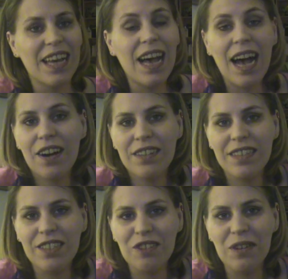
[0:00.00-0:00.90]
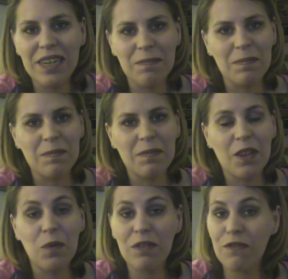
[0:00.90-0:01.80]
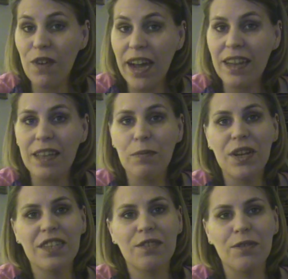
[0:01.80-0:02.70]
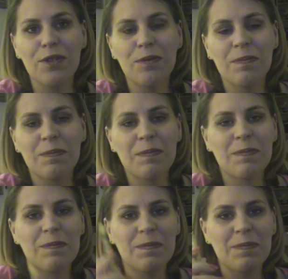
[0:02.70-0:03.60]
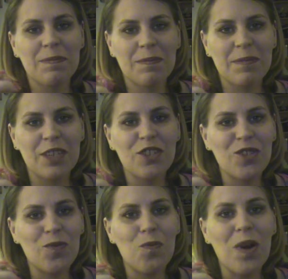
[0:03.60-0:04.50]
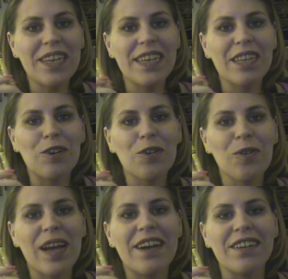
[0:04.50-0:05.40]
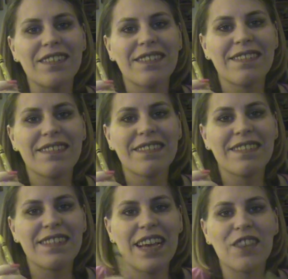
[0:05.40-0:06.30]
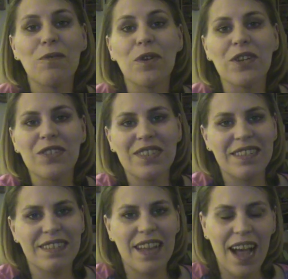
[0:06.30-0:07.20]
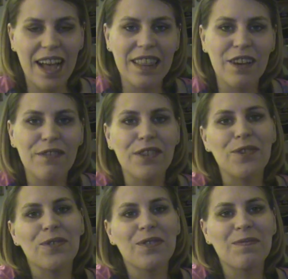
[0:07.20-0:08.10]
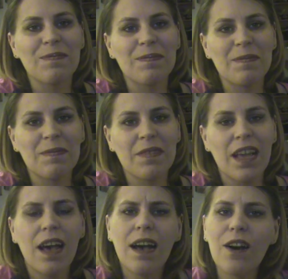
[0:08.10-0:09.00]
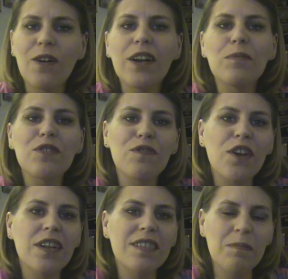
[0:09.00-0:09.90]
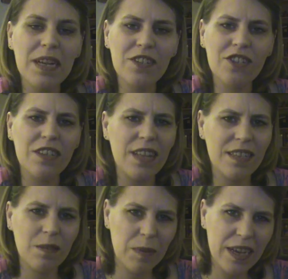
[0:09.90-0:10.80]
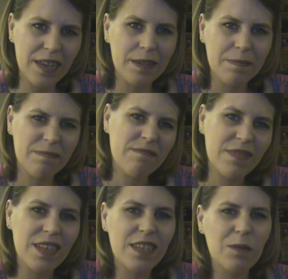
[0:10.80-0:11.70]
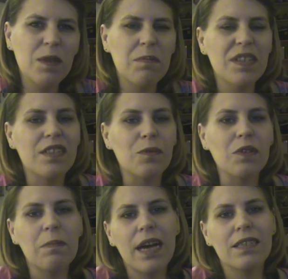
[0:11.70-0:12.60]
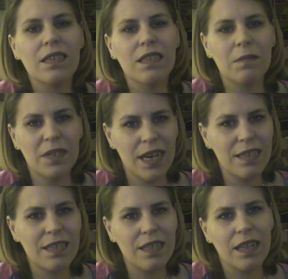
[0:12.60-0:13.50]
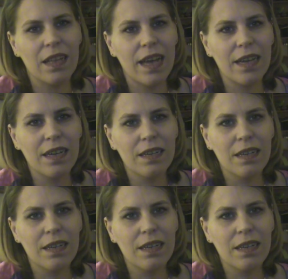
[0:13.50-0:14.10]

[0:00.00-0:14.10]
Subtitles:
How does he do it? What finally breaks through? Just one yellow crayon, and the words, I love you. Oh, I almost forgot to mention that Spike, he's been busy with passing some tests and the like.